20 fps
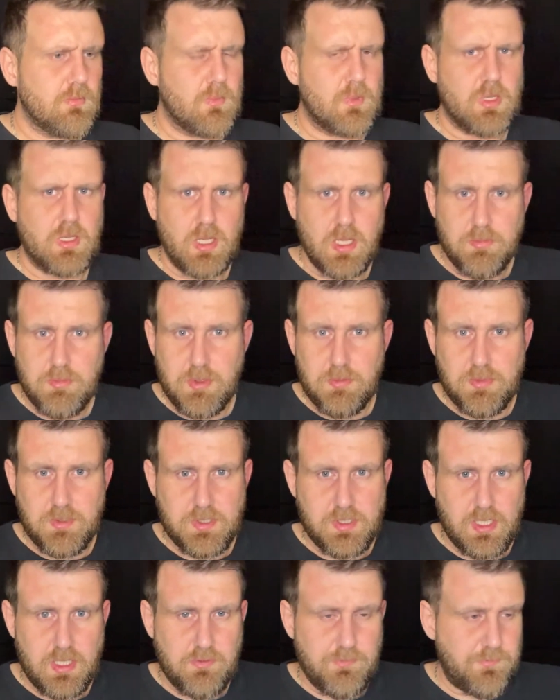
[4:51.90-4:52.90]
Keep them
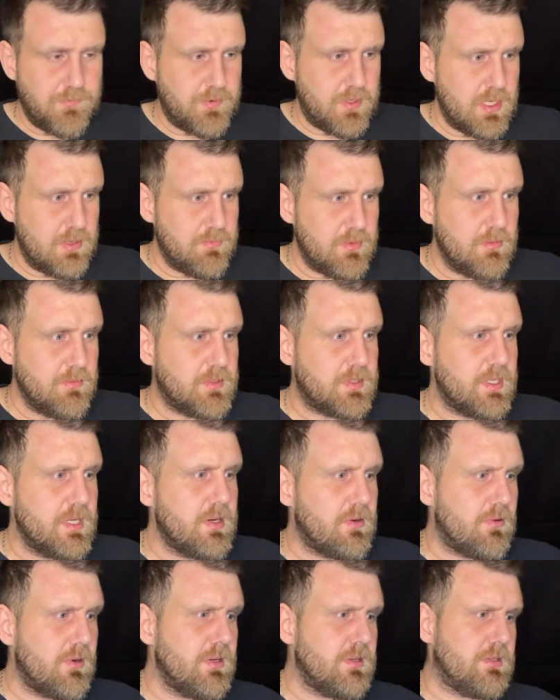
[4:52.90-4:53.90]
safe, keep them
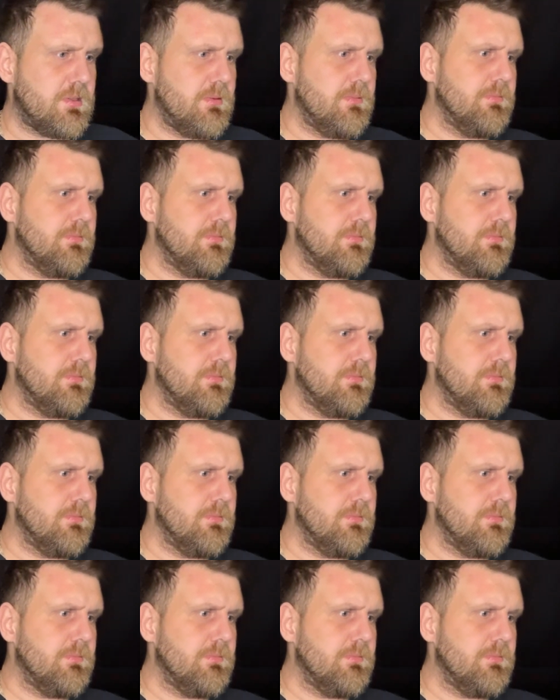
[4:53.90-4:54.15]
secret.